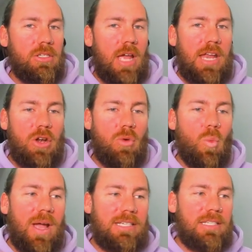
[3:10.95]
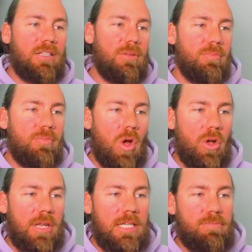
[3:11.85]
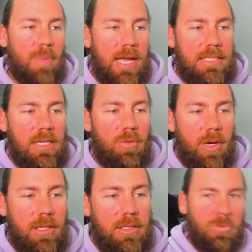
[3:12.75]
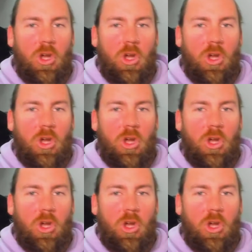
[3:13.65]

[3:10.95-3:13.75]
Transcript: and not wasting them on these basic ones.